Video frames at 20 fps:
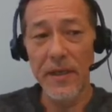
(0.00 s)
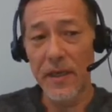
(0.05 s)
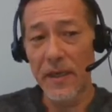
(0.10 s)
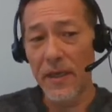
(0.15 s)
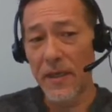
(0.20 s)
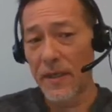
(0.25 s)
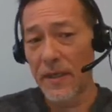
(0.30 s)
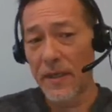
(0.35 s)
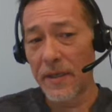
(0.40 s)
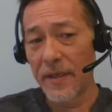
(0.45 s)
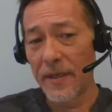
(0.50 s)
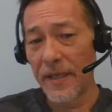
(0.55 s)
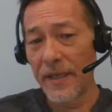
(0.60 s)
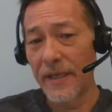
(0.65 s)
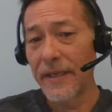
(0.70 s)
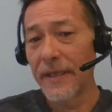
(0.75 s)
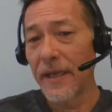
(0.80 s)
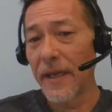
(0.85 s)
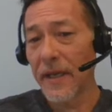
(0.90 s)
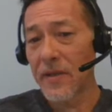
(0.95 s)
in the
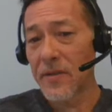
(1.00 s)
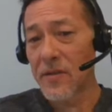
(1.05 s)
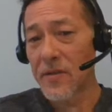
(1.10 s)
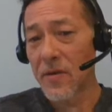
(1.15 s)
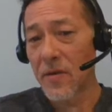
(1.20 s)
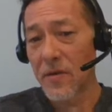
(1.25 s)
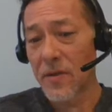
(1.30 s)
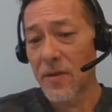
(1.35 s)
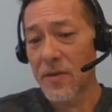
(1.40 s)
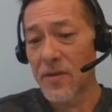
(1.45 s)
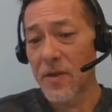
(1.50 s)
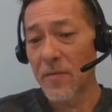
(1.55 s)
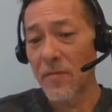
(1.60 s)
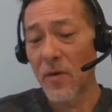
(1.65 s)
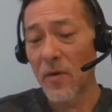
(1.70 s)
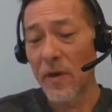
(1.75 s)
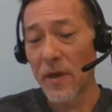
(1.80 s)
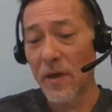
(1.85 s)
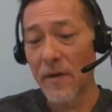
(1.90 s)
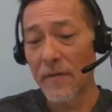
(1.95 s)
index or the
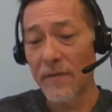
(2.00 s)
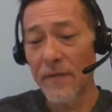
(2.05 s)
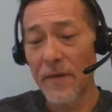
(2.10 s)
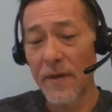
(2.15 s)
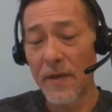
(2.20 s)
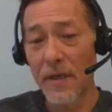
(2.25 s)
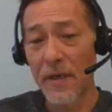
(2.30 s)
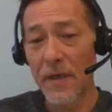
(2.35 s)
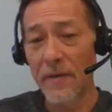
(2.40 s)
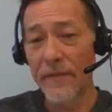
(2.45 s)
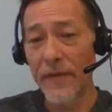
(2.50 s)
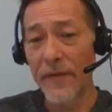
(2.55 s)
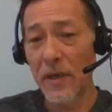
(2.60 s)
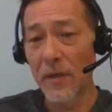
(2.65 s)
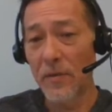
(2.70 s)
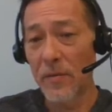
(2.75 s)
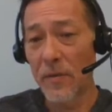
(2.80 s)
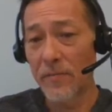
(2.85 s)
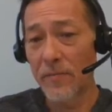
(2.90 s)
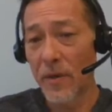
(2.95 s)
summary of
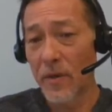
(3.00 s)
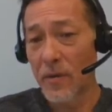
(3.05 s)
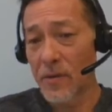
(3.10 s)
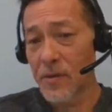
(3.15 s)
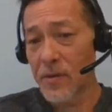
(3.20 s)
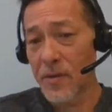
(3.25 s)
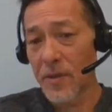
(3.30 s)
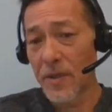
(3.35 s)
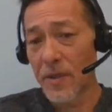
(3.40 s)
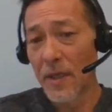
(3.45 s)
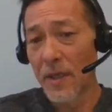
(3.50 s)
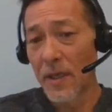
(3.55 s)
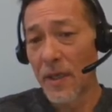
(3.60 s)
available posts.